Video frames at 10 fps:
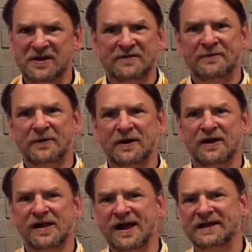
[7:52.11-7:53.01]
Four
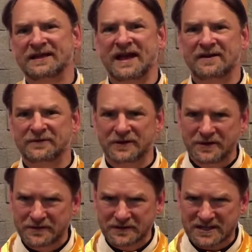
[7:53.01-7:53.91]
o'clock in the
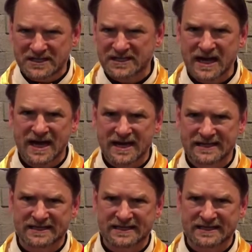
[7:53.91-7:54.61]
afternoon, the sky